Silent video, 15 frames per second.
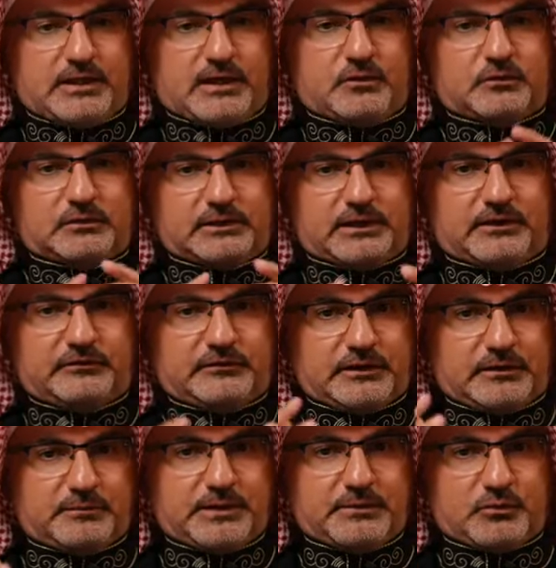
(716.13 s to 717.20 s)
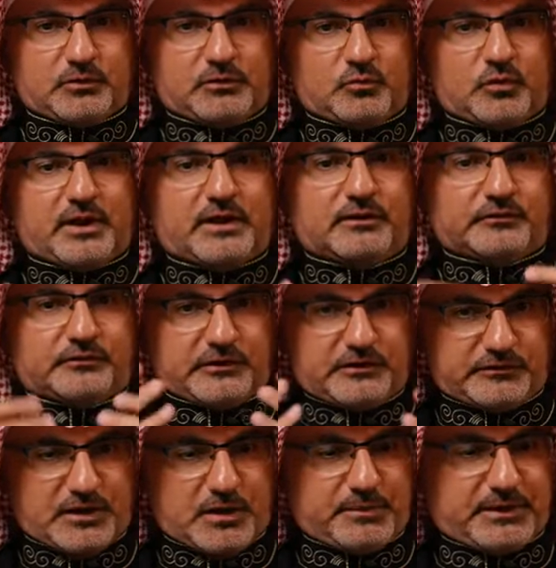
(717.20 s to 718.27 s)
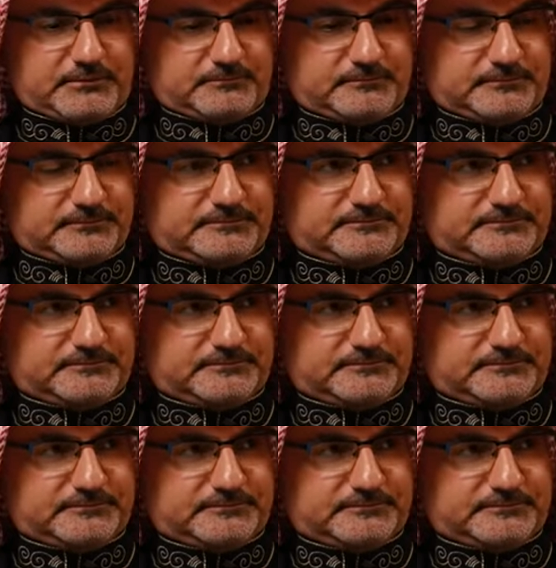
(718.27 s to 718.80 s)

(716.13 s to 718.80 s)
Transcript: Now, let us tell people what else is coming.